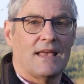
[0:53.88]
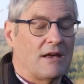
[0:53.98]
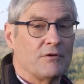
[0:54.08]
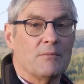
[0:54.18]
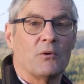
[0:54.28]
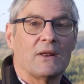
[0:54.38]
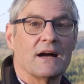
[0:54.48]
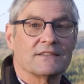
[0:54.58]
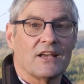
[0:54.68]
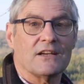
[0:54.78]
Every morning
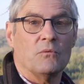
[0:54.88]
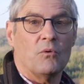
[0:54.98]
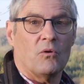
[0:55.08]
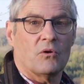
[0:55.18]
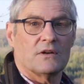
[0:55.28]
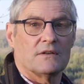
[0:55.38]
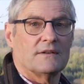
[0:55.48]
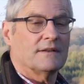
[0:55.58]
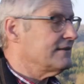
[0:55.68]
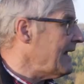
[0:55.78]
I take a walk
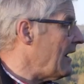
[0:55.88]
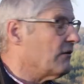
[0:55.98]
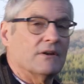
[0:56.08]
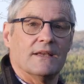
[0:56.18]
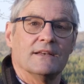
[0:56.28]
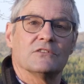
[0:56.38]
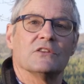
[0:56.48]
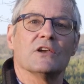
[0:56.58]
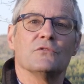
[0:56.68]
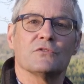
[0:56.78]
down into
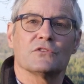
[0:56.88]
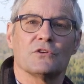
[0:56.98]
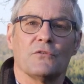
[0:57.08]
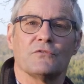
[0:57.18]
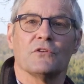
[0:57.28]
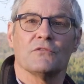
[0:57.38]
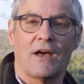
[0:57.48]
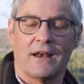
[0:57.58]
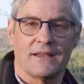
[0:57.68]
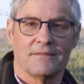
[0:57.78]
the Overscroft
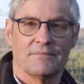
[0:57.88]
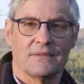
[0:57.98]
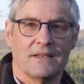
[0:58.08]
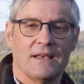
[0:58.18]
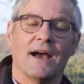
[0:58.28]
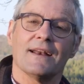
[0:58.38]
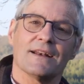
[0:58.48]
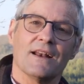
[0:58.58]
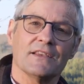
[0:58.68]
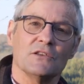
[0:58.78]
Valley, and
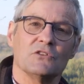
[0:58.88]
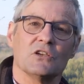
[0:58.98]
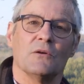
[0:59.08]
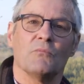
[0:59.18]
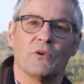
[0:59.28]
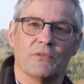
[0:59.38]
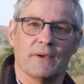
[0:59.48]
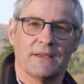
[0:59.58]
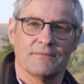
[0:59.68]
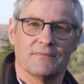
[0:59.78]
I'd like you to come with me.